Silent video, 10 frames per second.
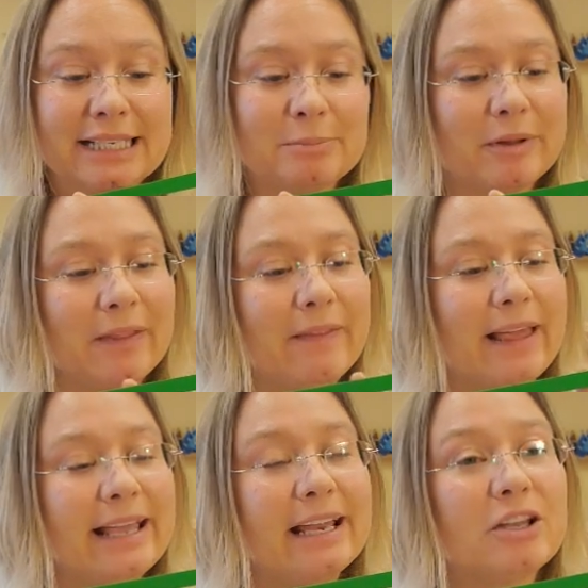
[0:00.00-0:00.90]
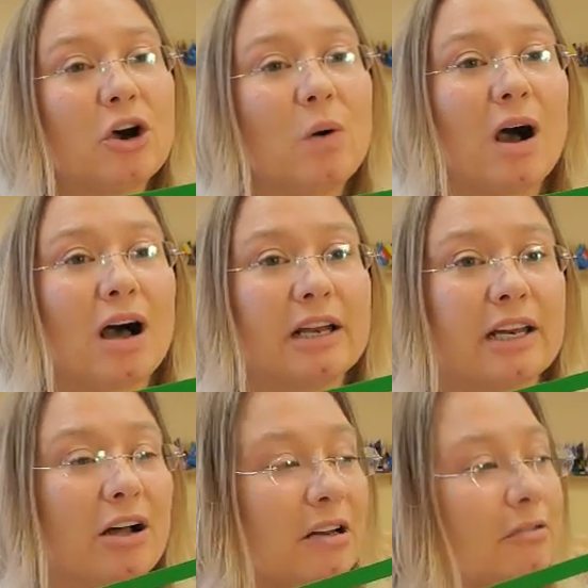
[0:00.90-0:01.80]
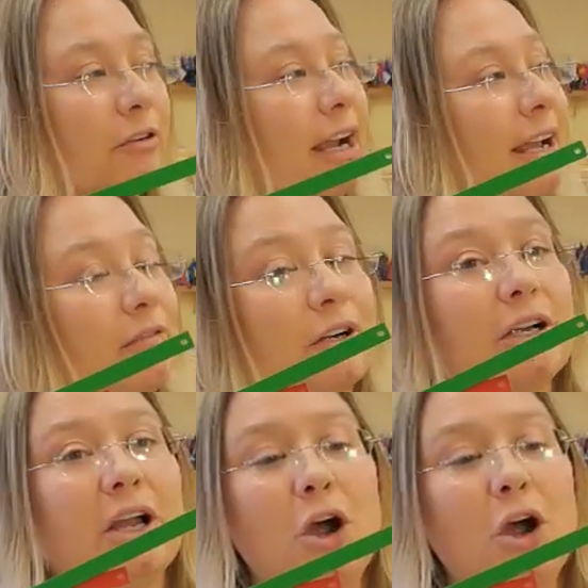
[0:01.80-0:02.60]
but then they can go on and on forever,